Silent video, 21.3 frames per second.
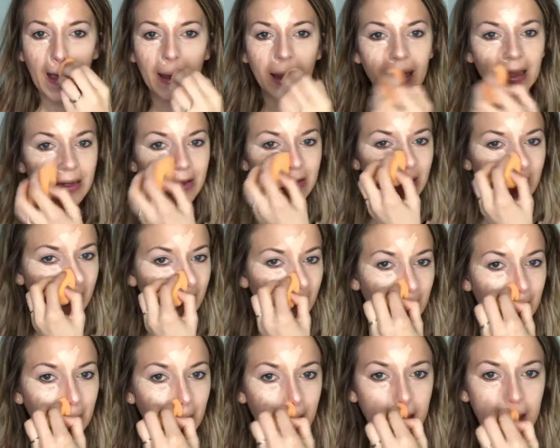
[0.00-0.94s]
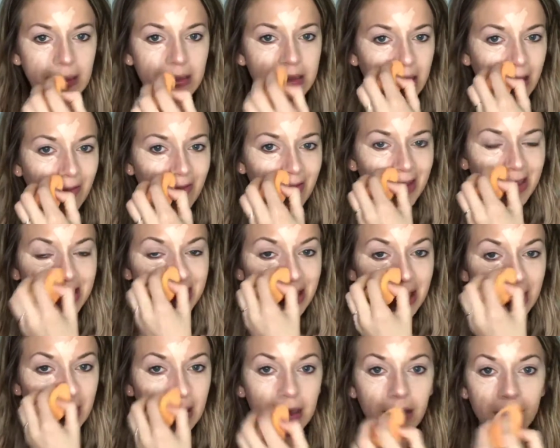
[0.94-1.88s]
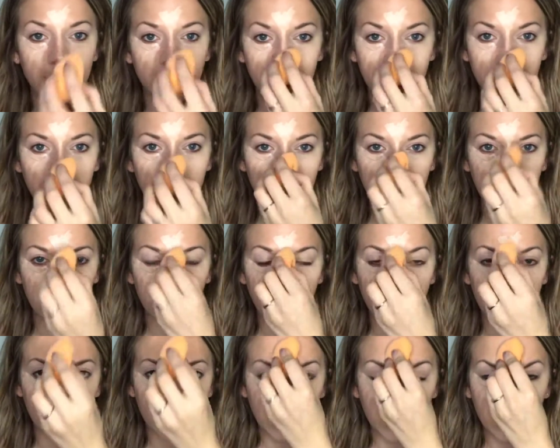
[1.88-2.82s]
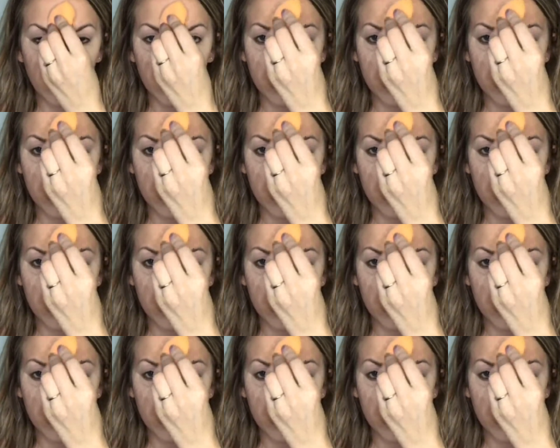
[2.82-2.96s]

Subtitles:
I do everybody's, obviously, but